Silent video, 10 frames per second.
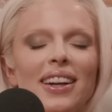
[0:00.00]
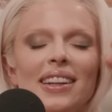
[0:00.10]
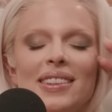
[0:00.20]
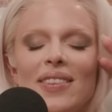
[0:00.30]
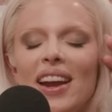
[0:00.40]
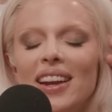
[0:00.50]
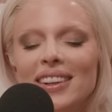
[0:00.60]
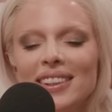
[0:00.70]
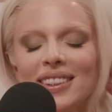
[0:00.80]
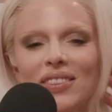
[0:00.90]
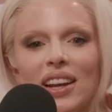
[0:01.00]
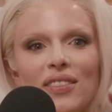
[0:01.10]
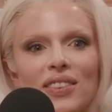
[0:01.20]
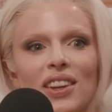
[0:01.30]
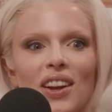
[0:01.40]
it's fine. But if
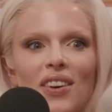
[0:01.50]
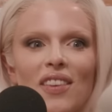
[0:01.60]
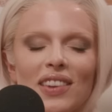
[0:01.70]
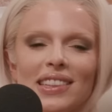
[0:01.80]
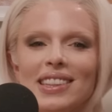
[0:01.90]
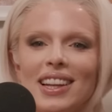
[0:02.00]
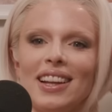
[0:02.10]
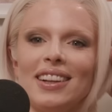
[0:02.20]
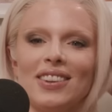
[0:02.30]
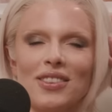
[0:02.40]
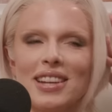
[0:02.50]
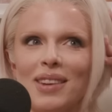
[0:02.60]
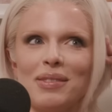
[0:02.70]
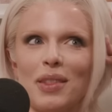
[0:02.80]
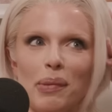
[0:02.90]
you know, obviously, don't take
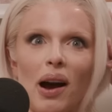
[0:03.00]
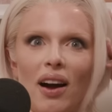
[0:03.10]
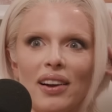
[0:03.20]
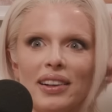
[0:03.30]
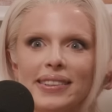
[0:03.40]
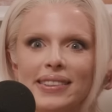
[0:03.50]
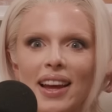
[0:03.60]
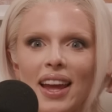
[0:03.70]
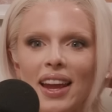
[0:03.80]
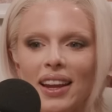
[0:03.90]
them to the box. Like,